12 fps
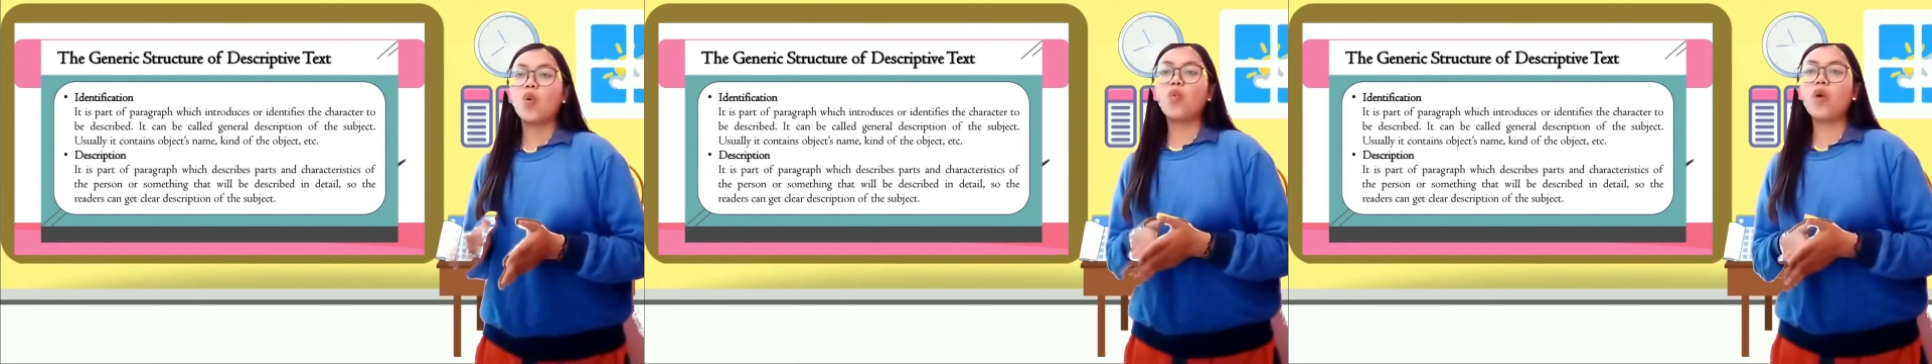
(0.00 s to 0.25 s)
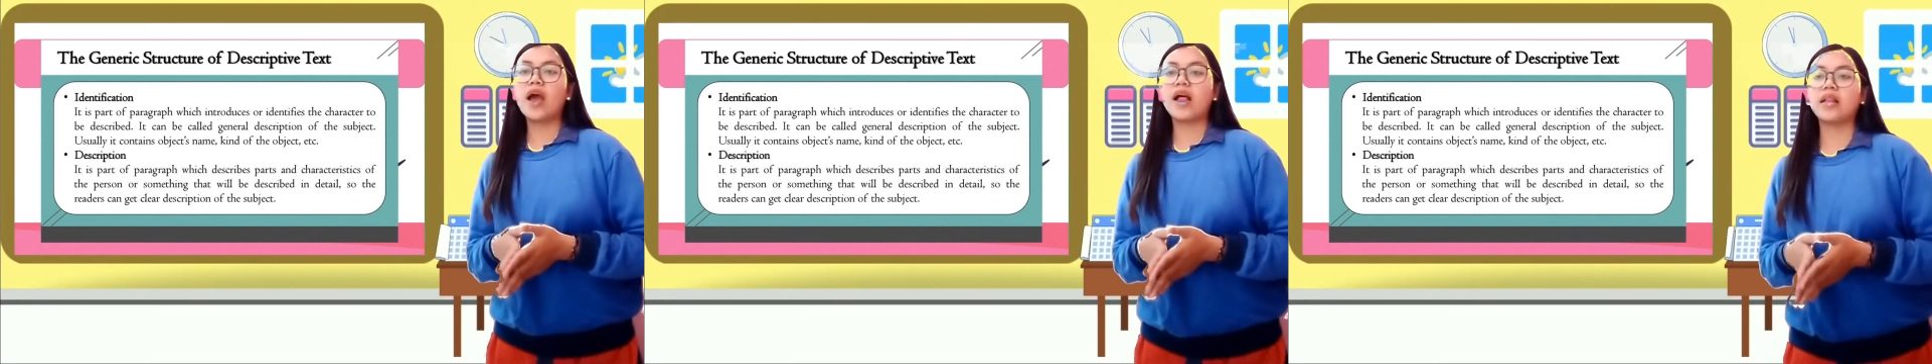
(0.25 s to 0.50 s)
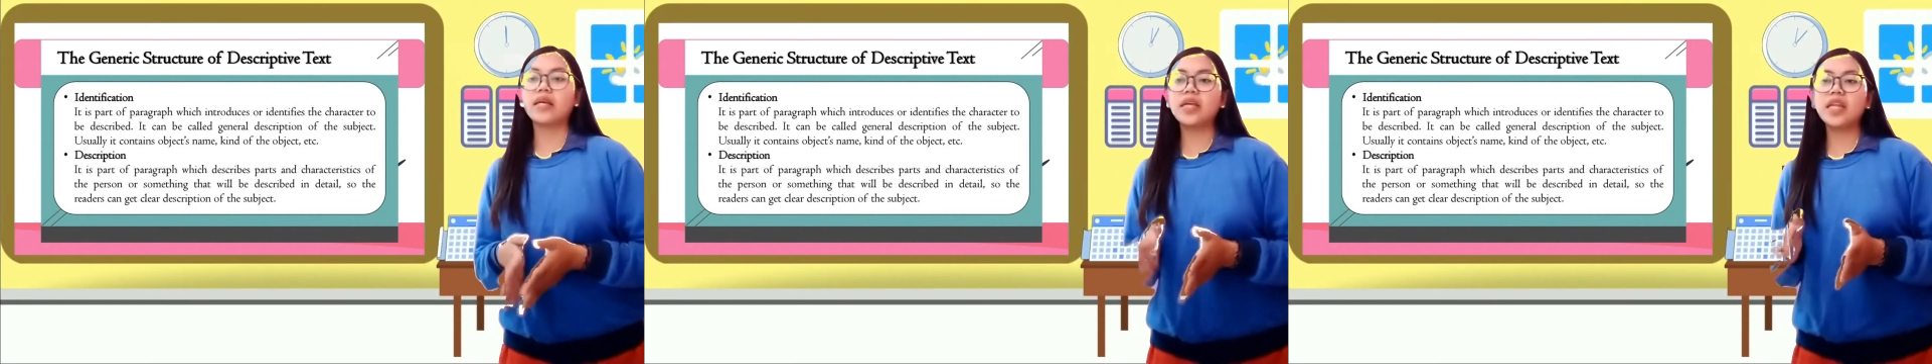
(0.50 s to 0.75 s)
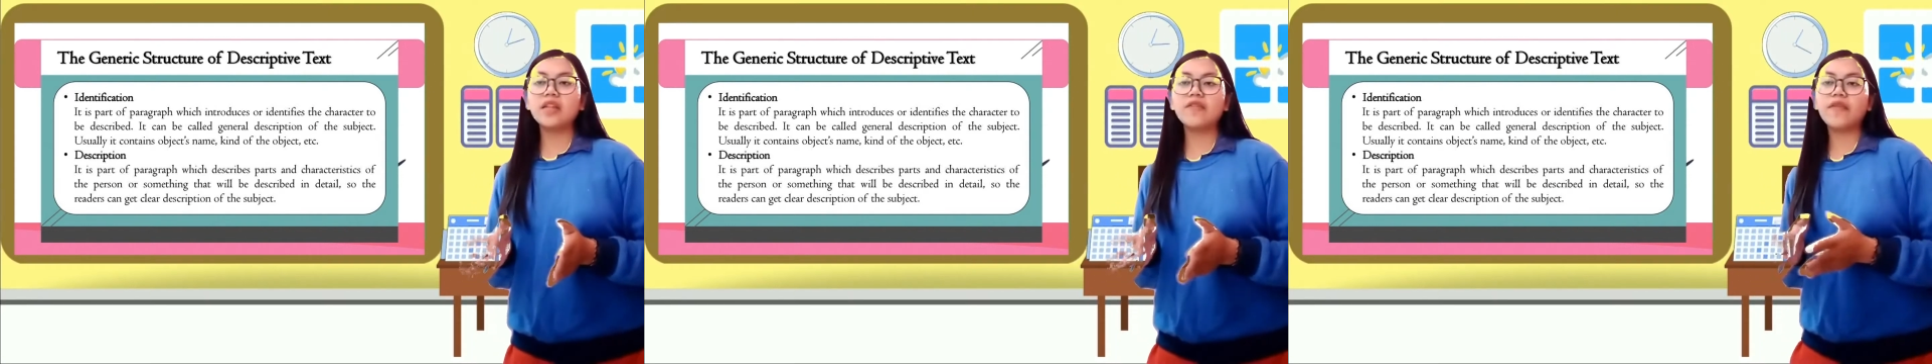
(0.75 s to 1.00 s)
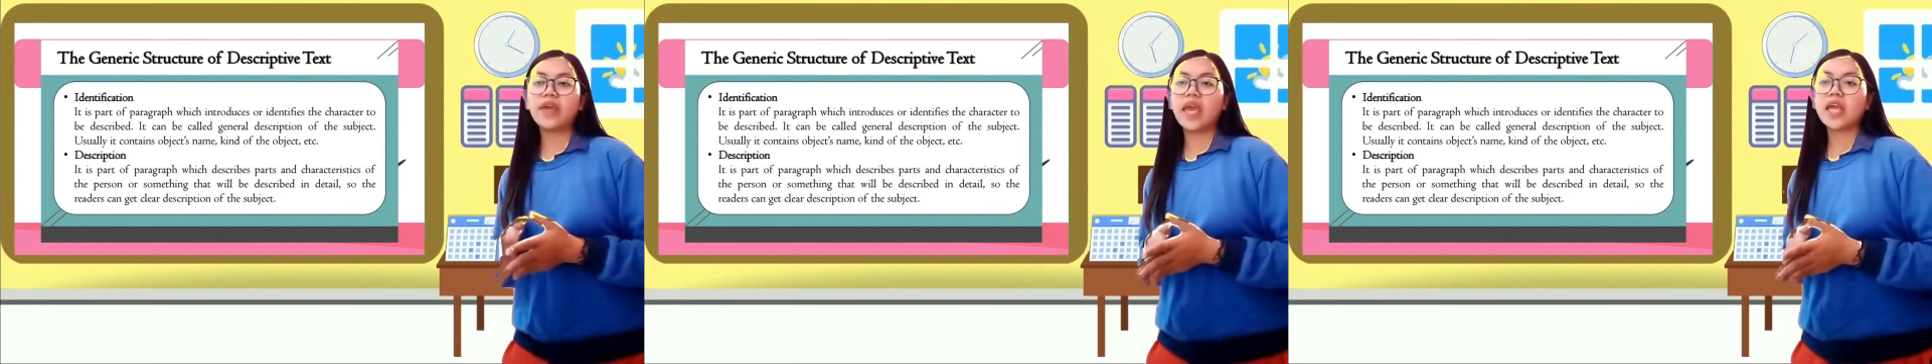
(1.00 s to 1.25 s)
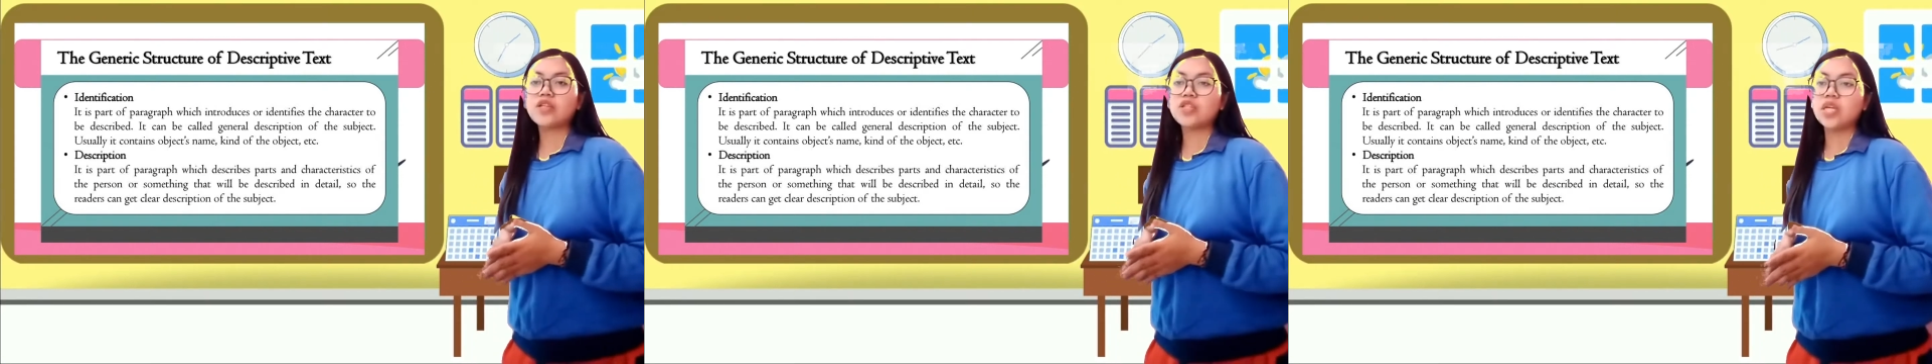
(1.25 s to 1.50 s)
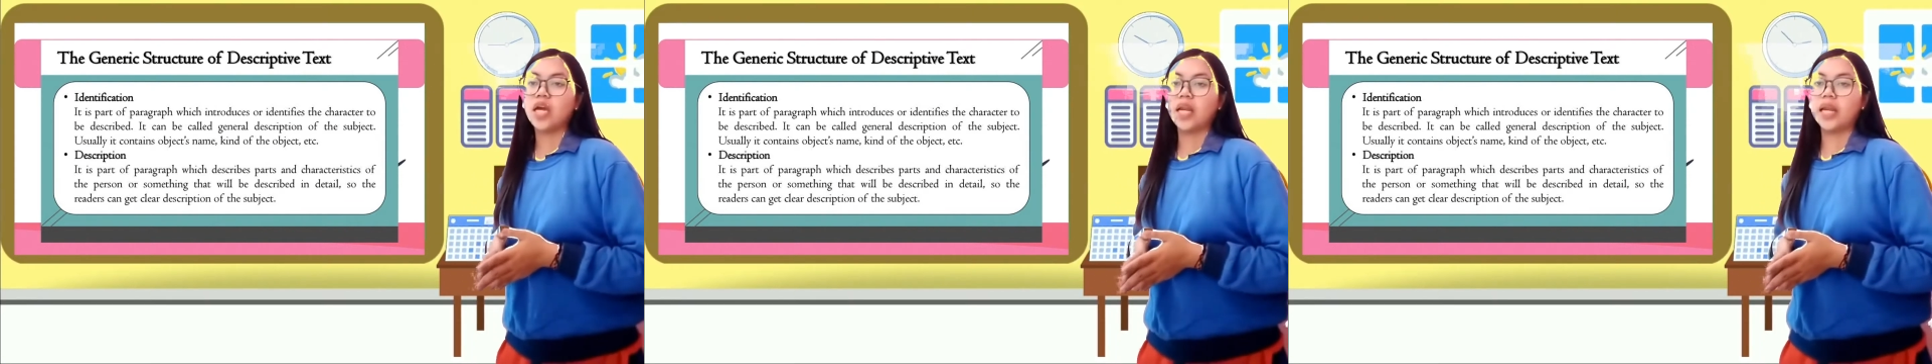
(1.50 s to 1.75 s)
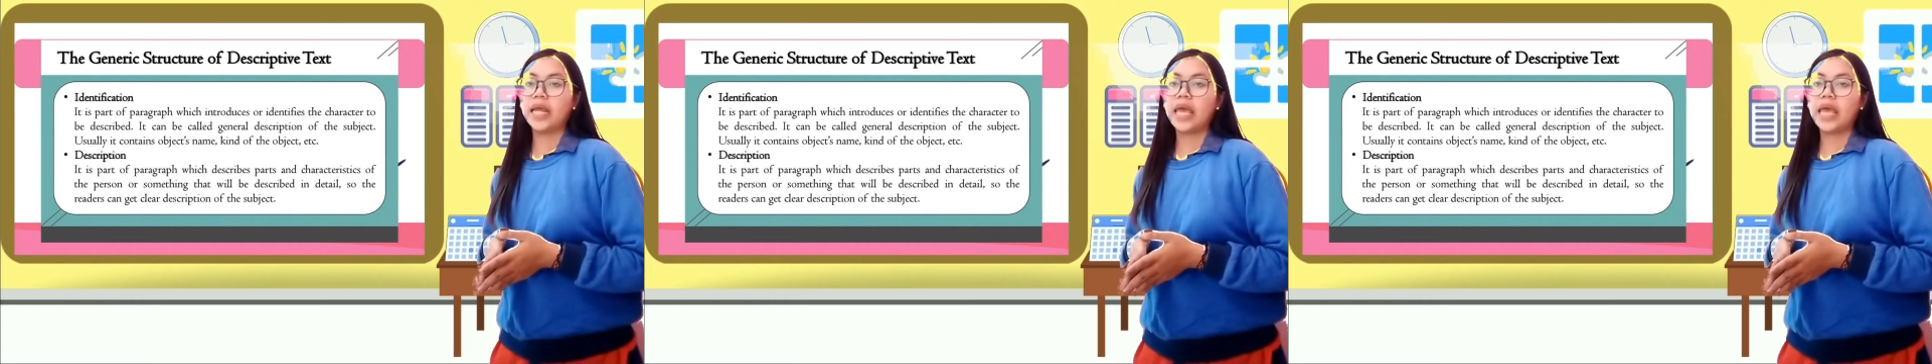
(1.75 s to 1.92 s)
Well, identification,